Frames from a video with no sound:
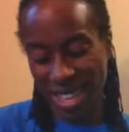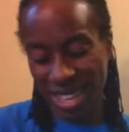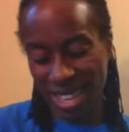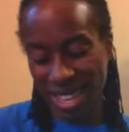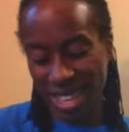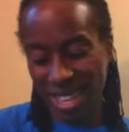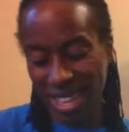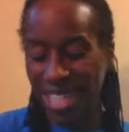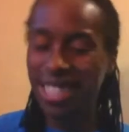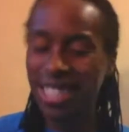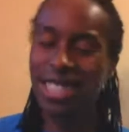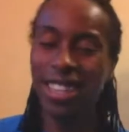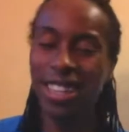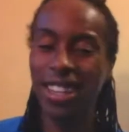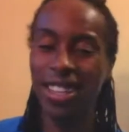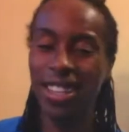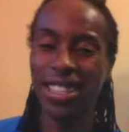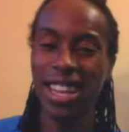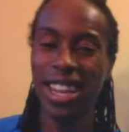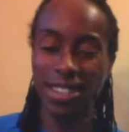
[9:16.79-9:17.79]
Let's cut
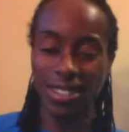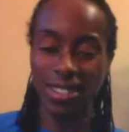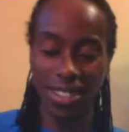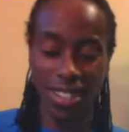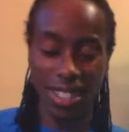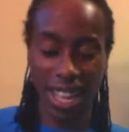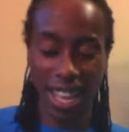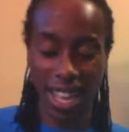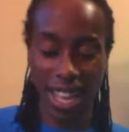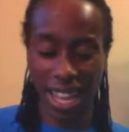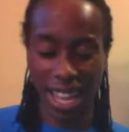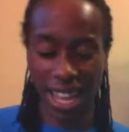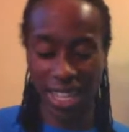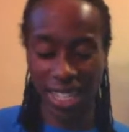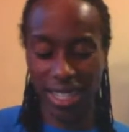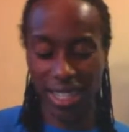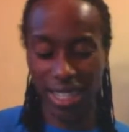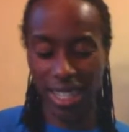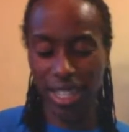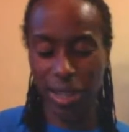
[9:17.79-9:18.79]
it down to
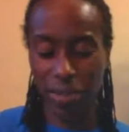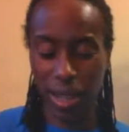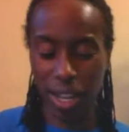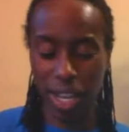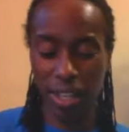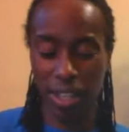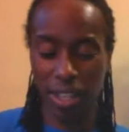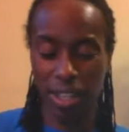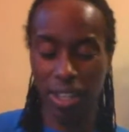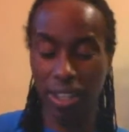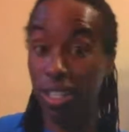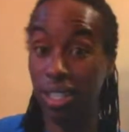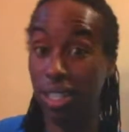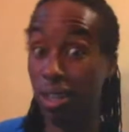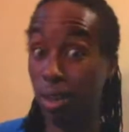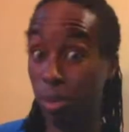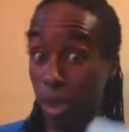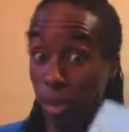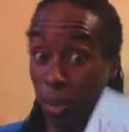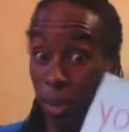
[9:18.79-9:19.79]
size. Let's make it look a
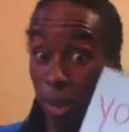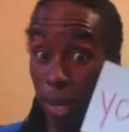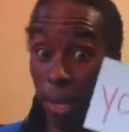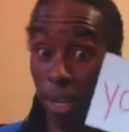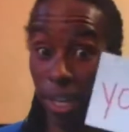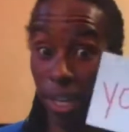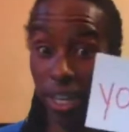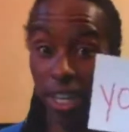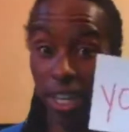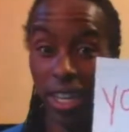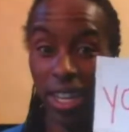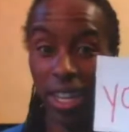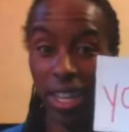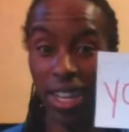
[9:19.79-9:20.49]
little bit better.